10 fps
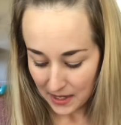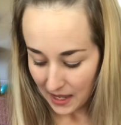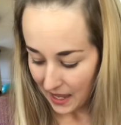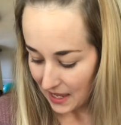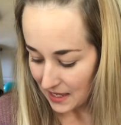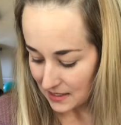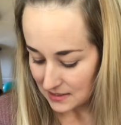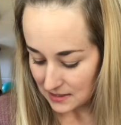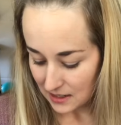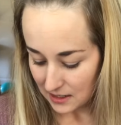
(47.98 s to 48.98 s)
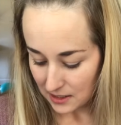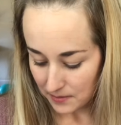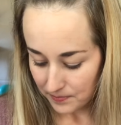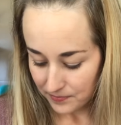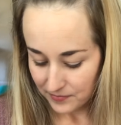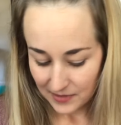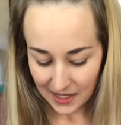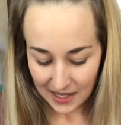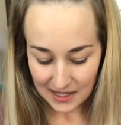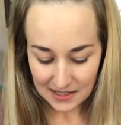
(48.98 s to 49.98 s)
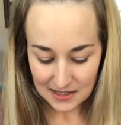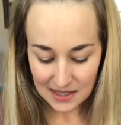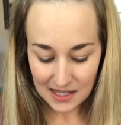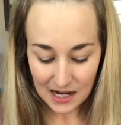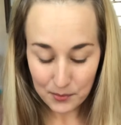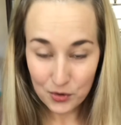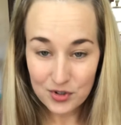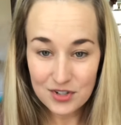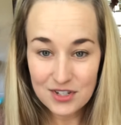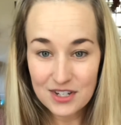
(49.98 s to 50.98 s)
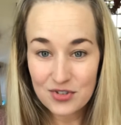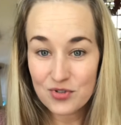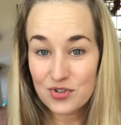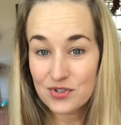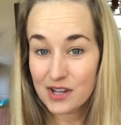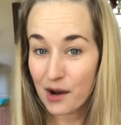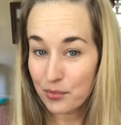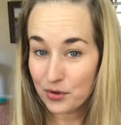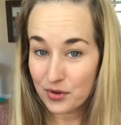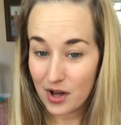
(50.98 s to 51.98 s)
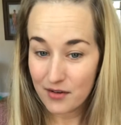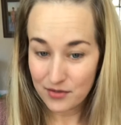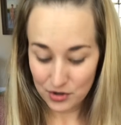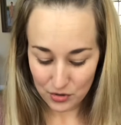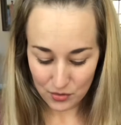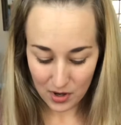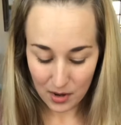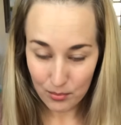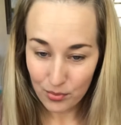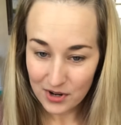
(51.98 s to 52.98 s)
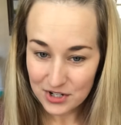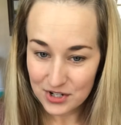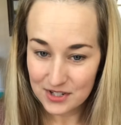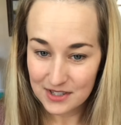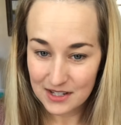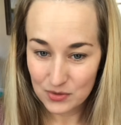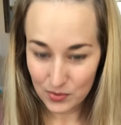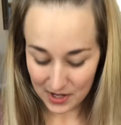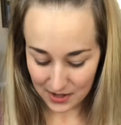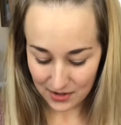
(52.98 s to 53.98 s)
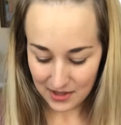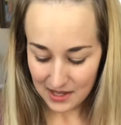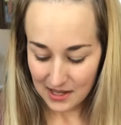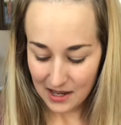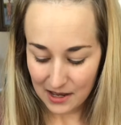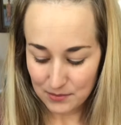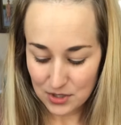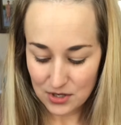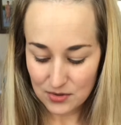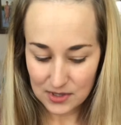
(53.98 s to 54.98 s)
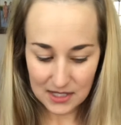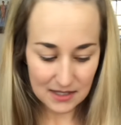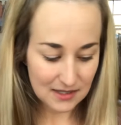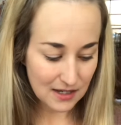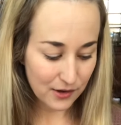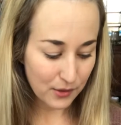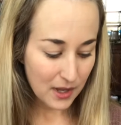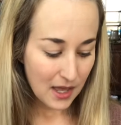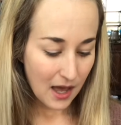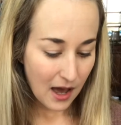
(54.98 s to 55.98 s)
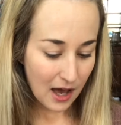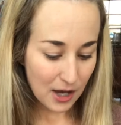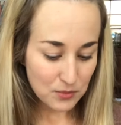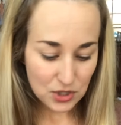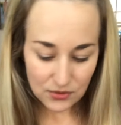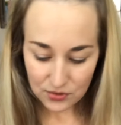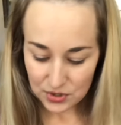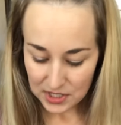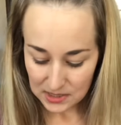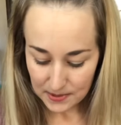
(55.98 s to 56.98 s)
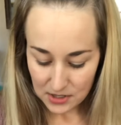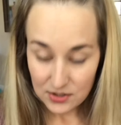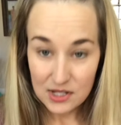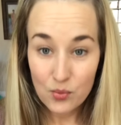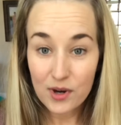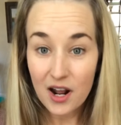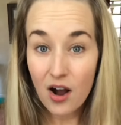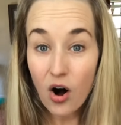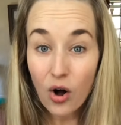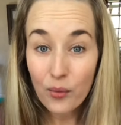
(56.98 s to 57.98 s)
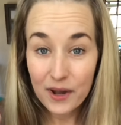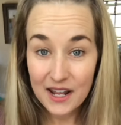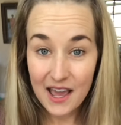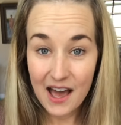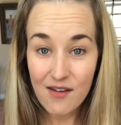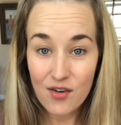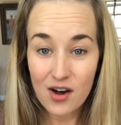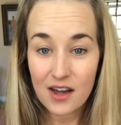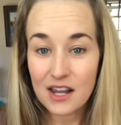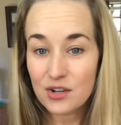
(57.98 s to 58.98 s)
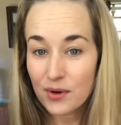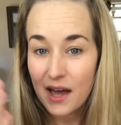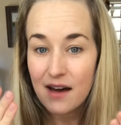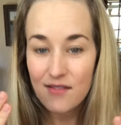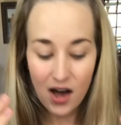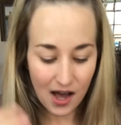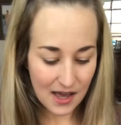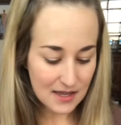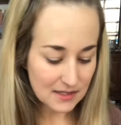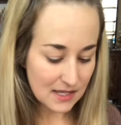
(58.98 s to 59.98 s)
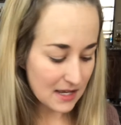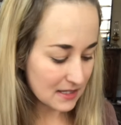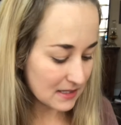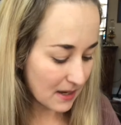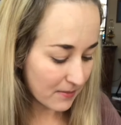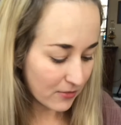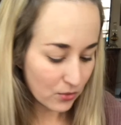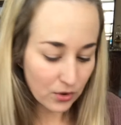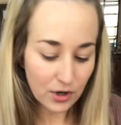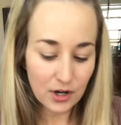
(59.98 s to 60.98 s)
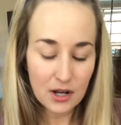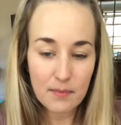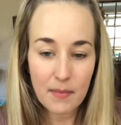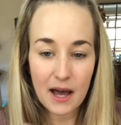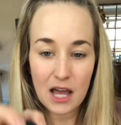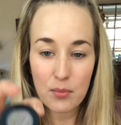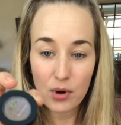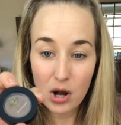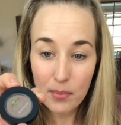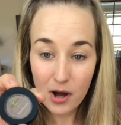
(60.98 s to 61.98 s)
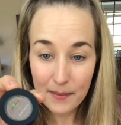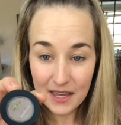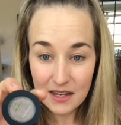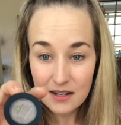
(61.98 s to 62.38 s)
And then I'm going to introduce a couple of new brushes as well to use this. So just for transparency, what I already have on, I don't have eyes except for my brow pomade,